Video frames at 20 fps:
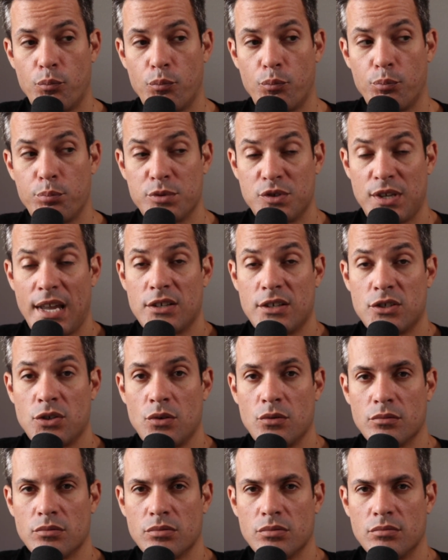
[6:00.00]
stay
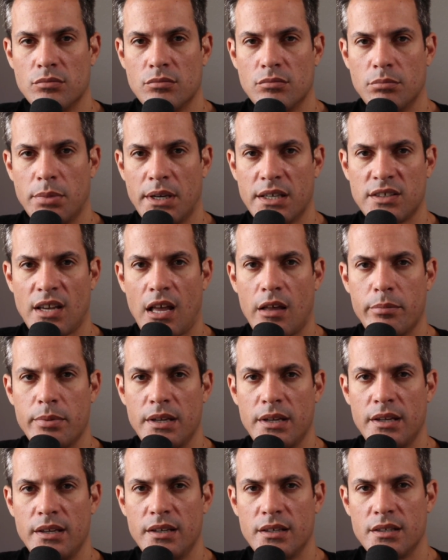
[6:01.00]
tuned, because I'll
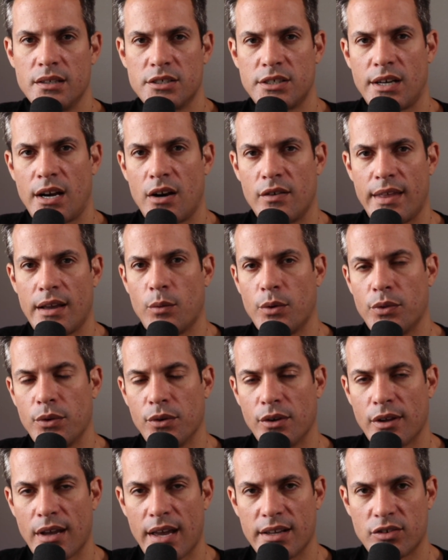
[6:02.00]
be sharing that with you
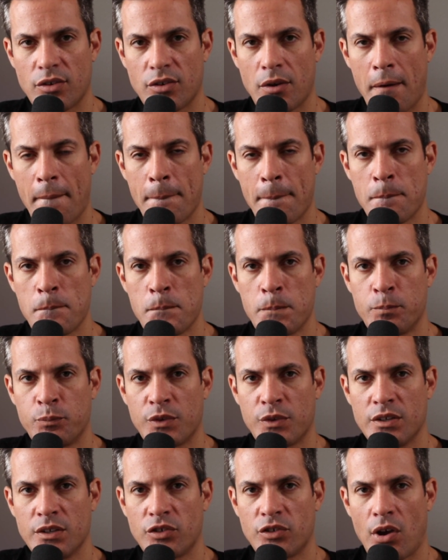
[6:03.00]
guys.
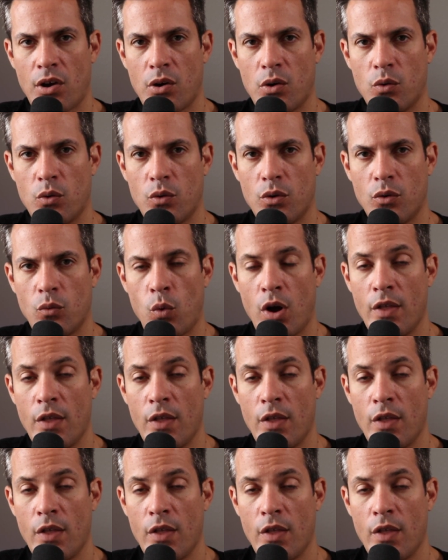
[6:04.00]
So one